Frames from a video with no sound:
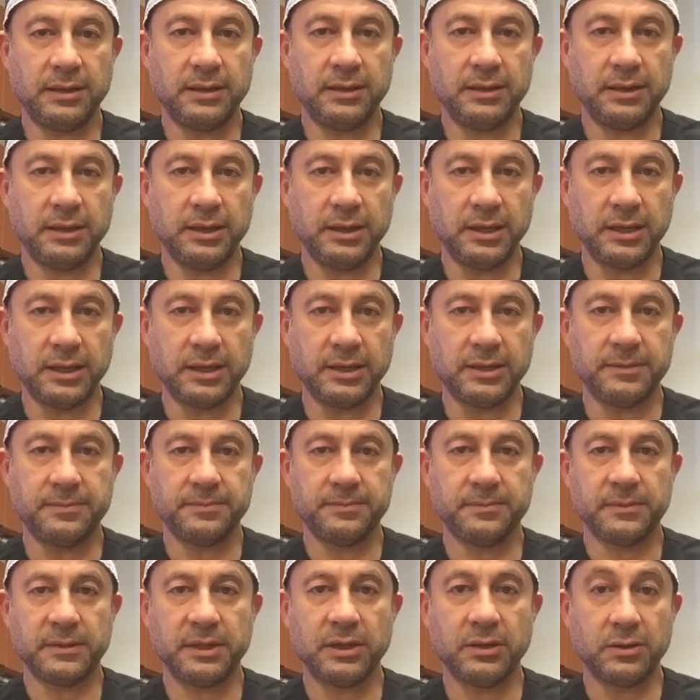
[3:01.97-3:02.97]
the
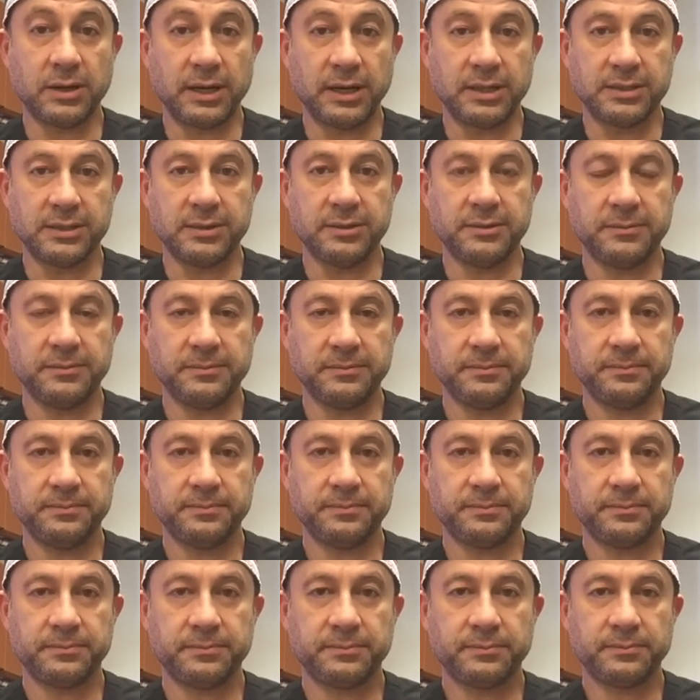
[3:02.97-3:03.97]
horizon.
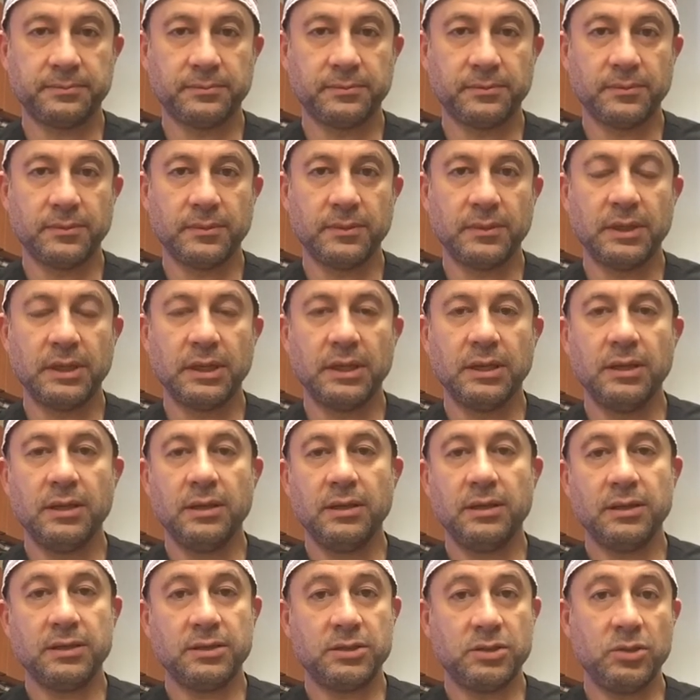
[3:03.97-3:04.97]

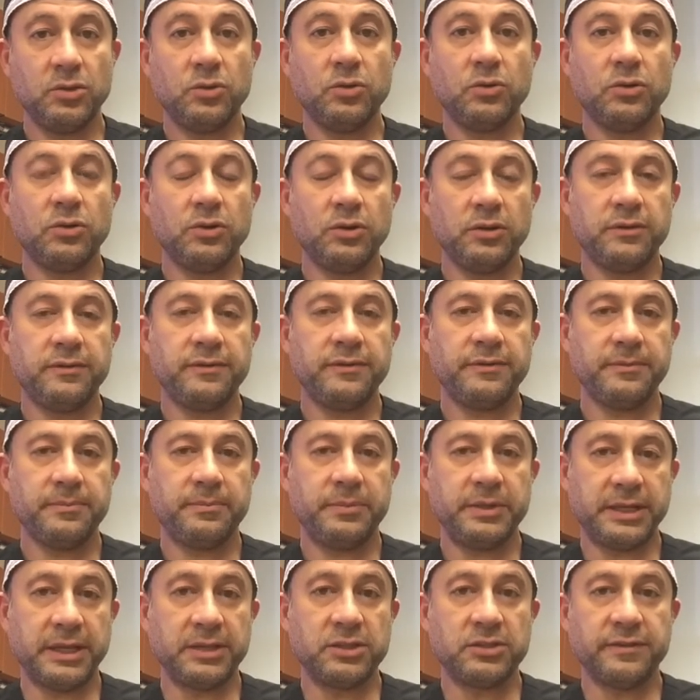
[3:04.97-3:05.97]
There's two good
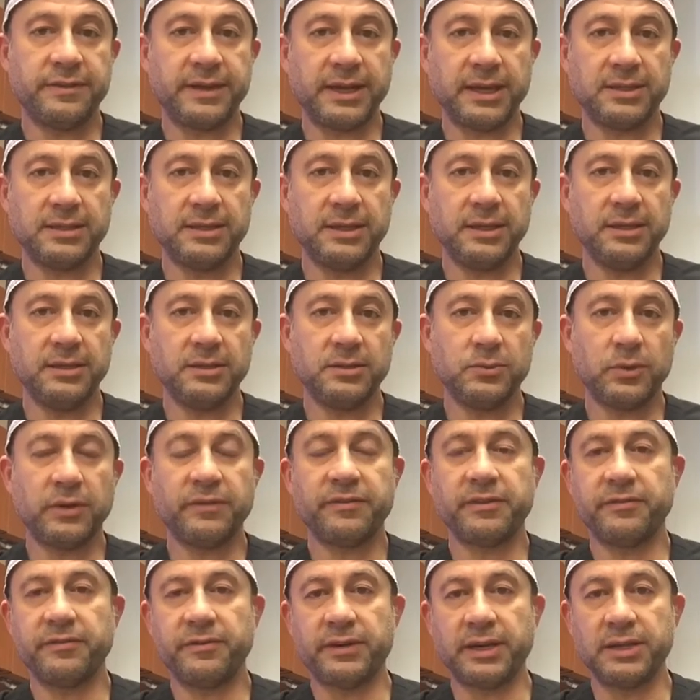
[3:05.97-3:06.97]
potential vaccines, one
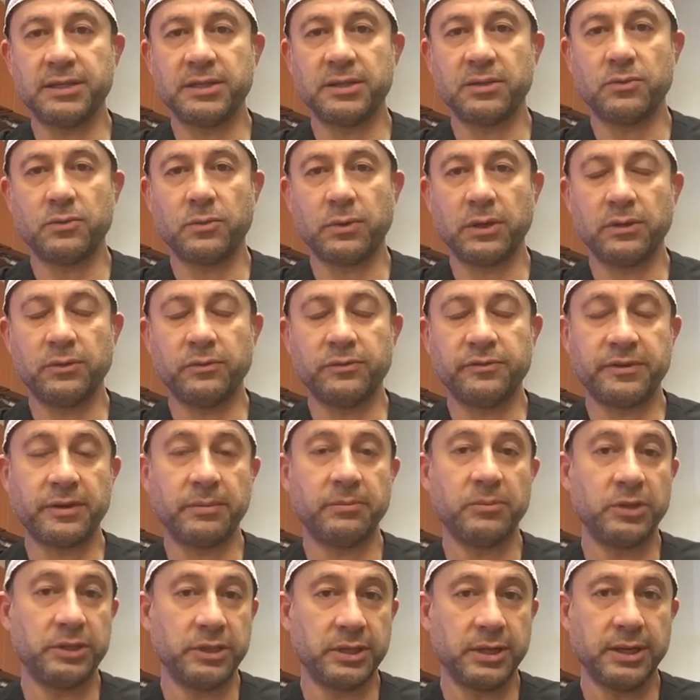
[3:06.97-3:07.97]
from Pfizer, one from
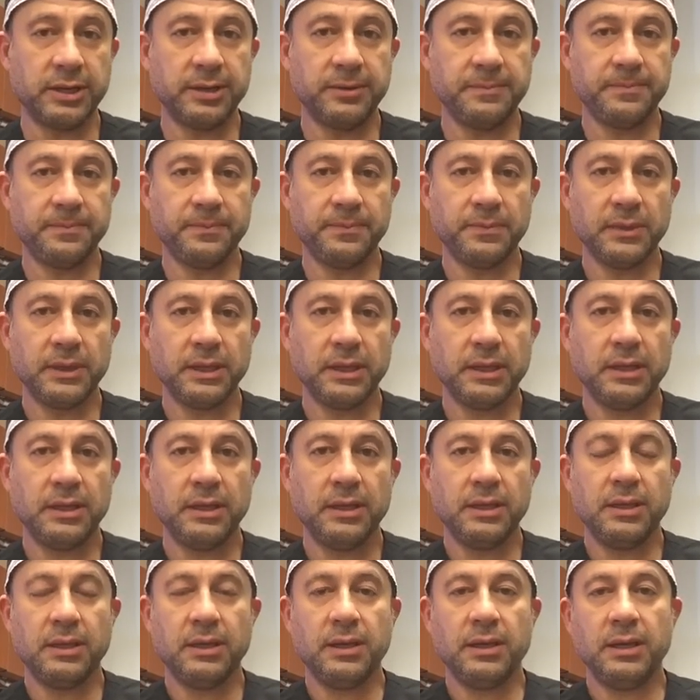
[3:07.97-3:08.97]
Moderna.
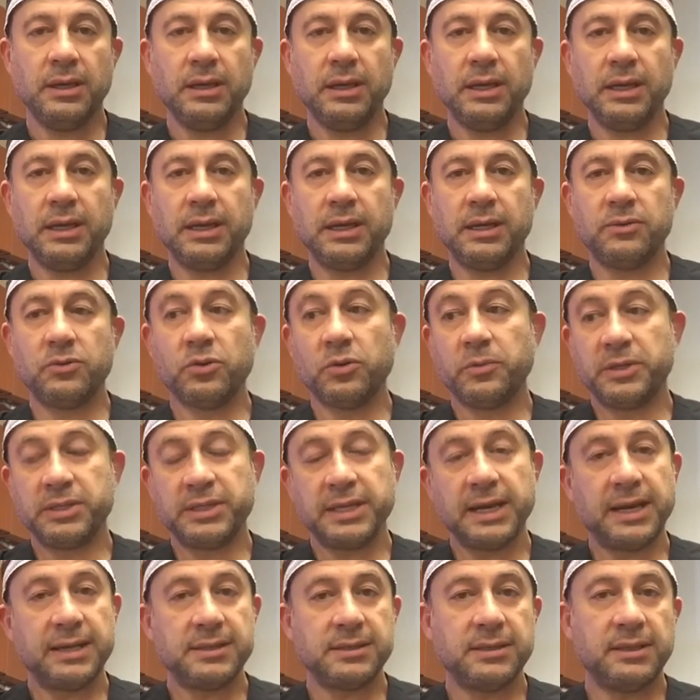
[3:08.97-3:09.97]
And rumors
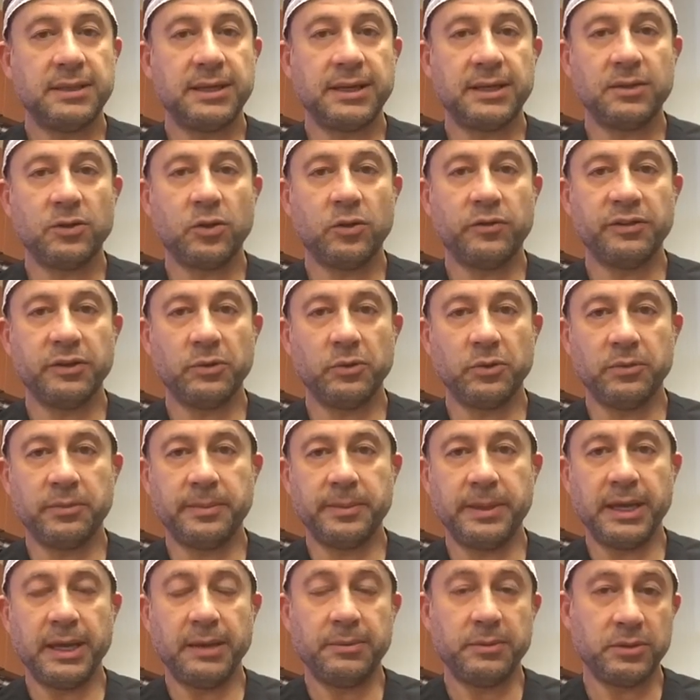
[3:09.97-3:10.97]
has it that hopefully we'll
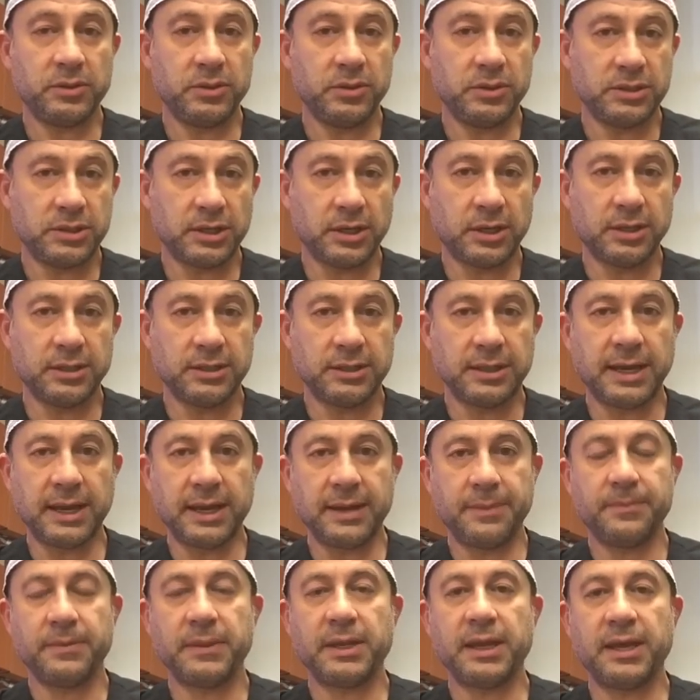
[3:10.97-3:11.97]
be able to start
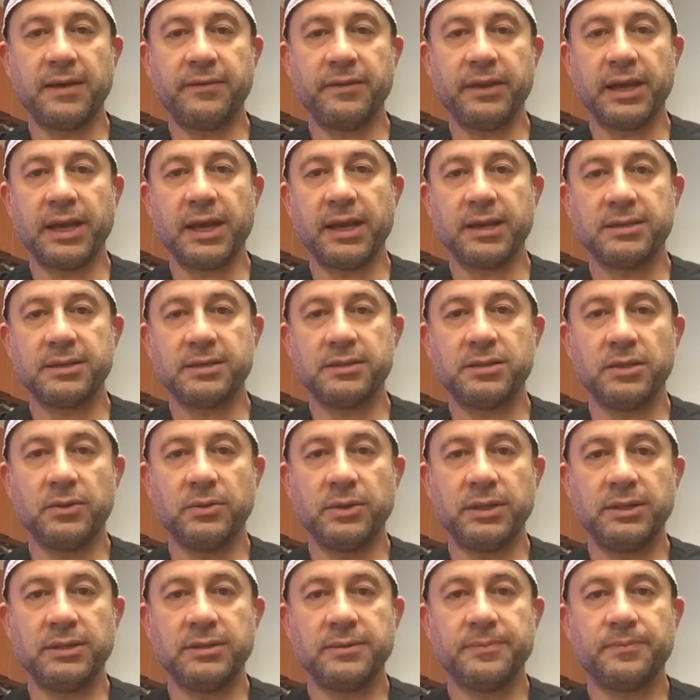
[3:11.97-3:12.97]
having access to
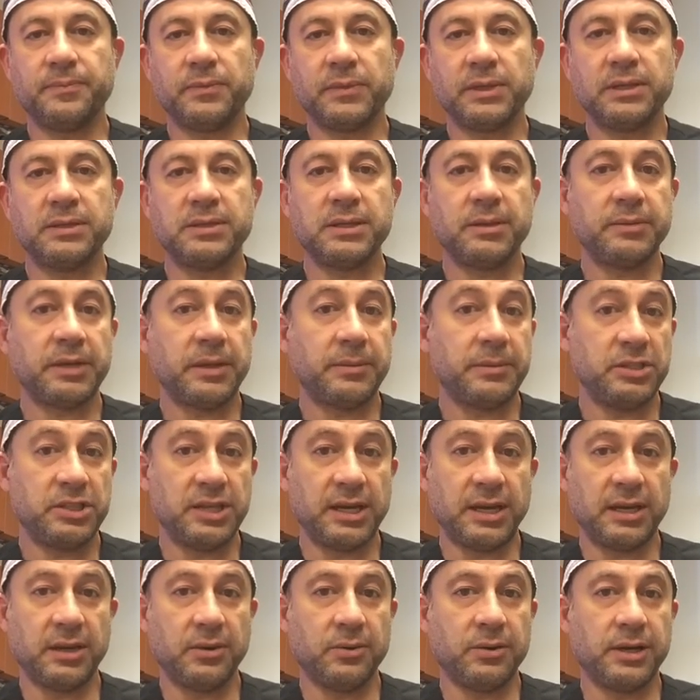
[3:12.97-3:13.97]
it sometime in
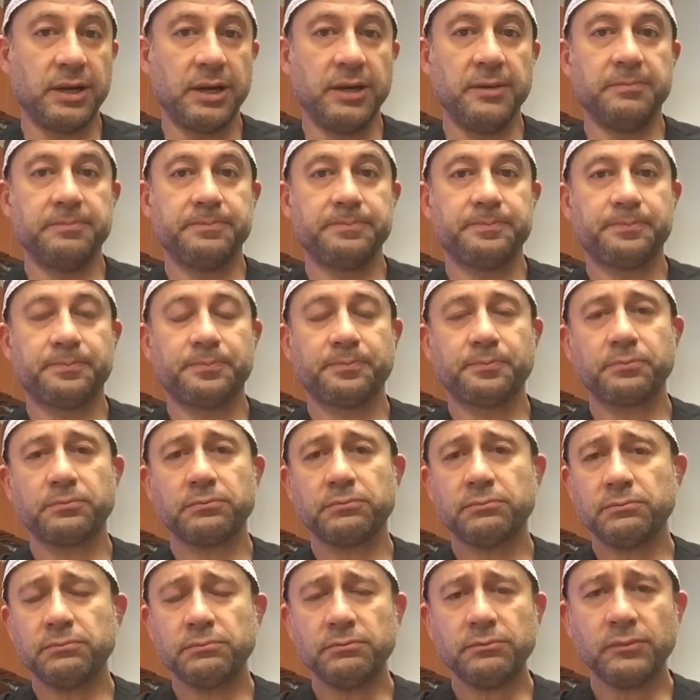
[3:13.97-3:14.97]
January
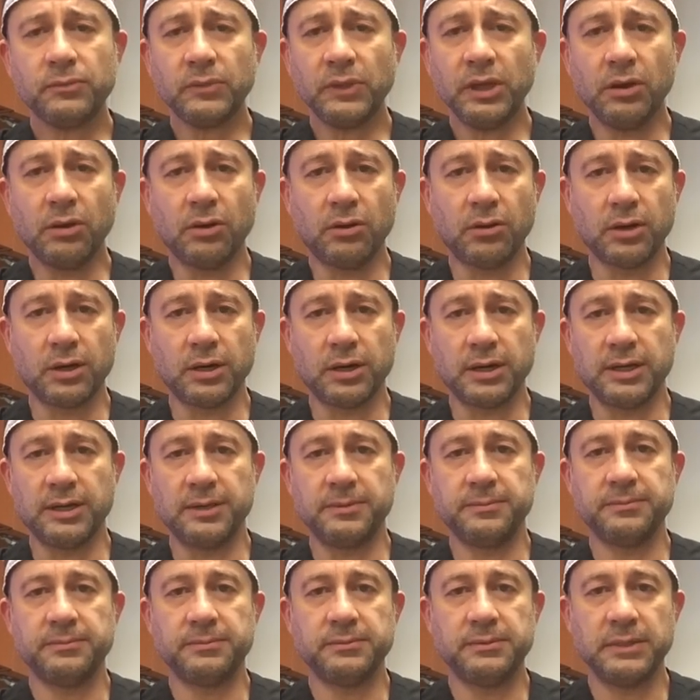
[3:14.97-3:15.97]
or
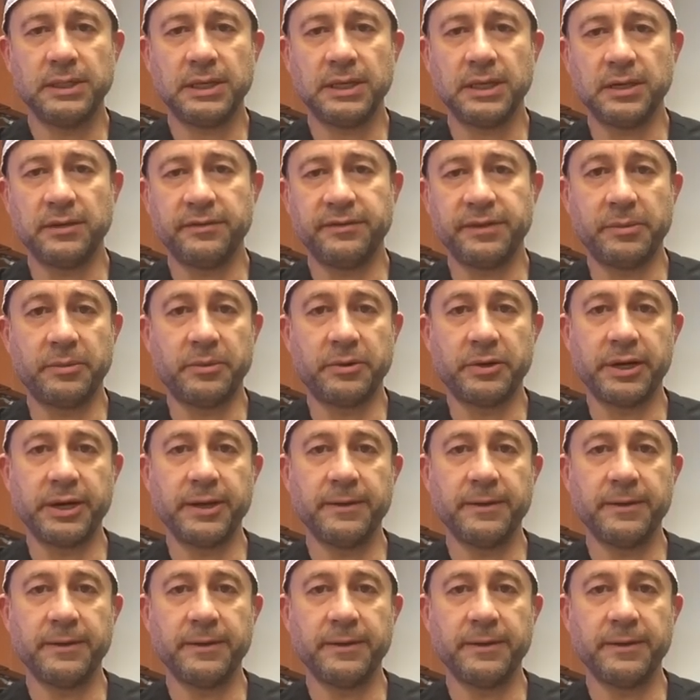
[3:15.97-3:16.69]
February.